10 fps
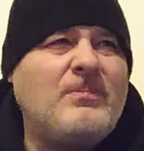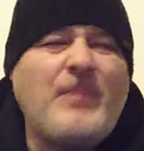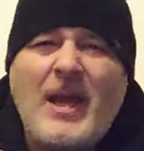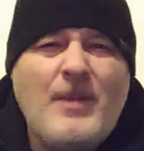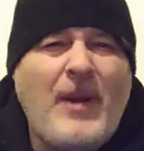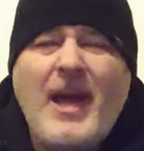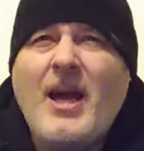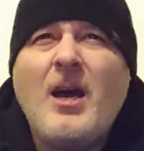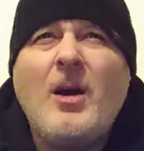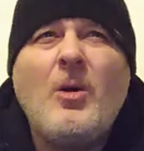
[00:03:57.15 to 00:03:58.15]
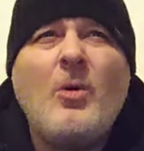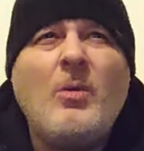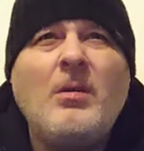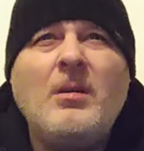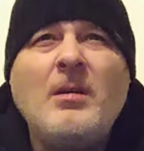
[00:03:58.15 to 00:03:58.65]

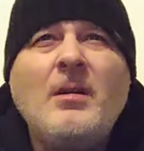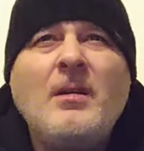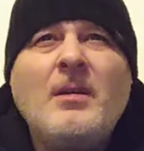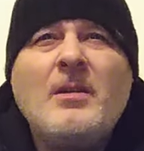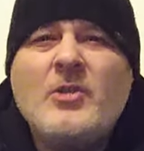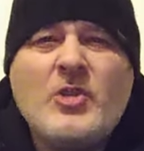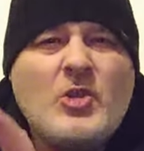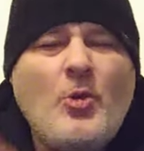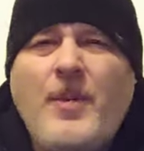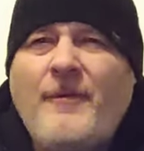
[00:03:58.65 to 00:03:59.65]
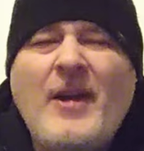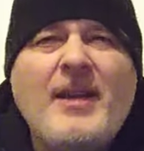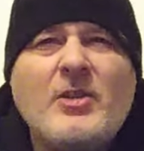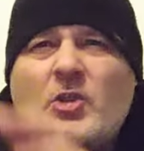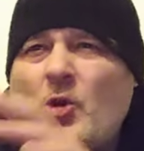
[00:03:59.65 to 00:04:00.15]
PayPal, Super
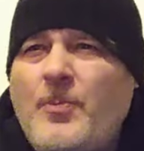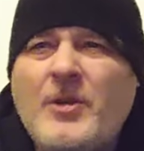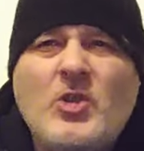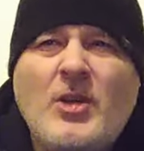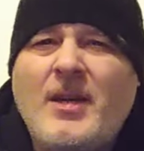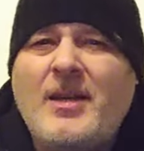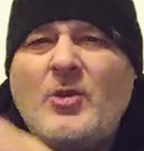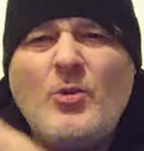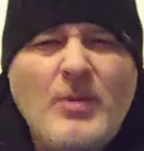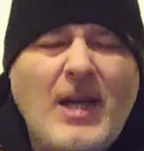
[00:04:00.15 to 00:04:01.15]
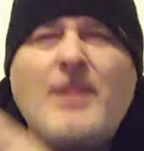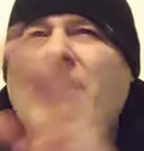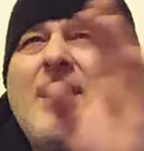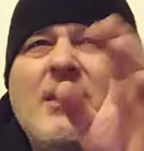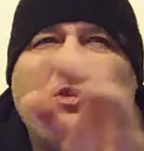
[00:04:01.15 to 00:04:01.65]
Thanks, Super Chat, you name
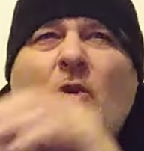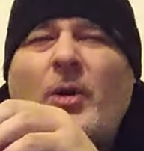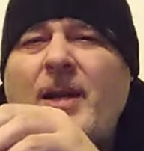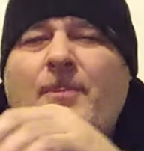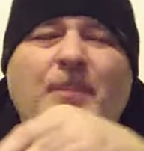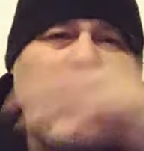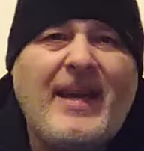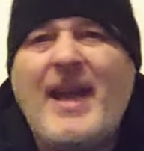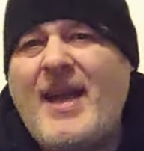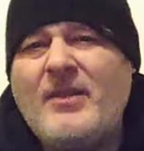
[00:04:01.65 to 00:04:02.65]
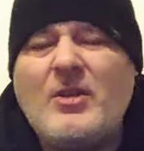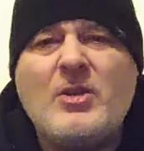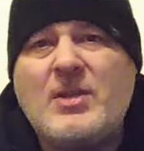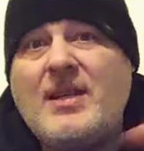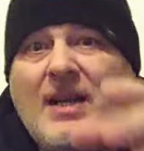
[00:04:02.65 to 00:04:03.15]
it, he's got it.
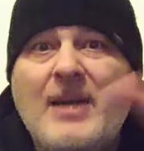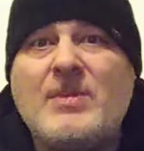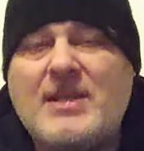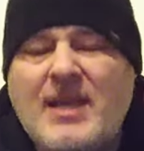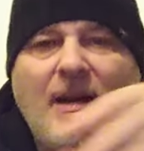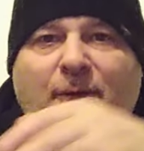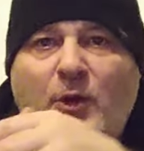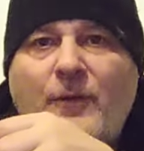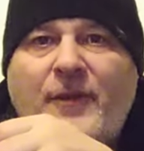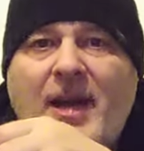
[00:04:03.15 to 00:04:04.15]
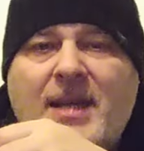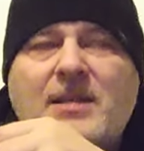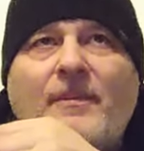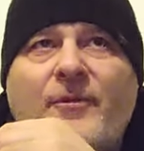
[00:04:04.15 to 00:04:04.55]
Backhanders, he claims he's getting a few thousand